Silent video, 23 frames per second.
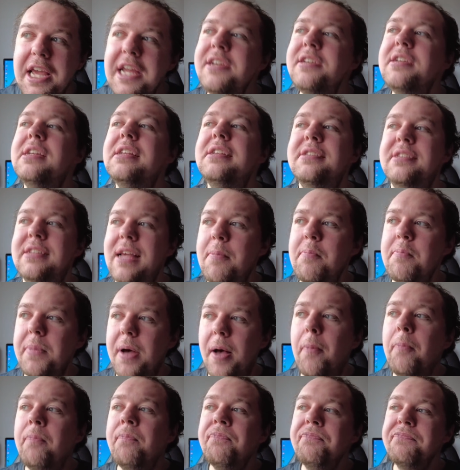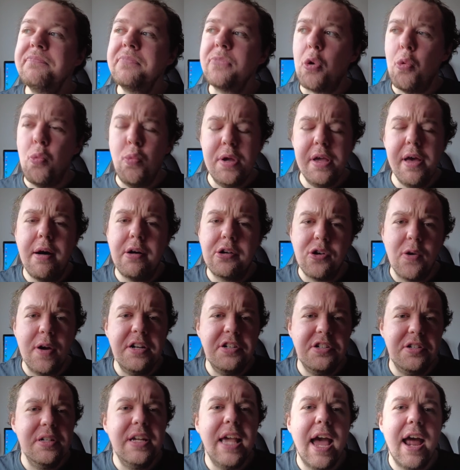in December we are
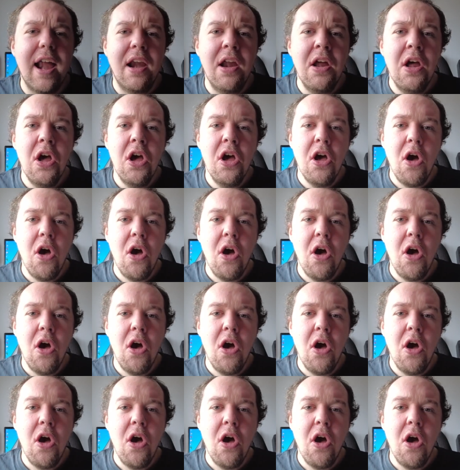going to get,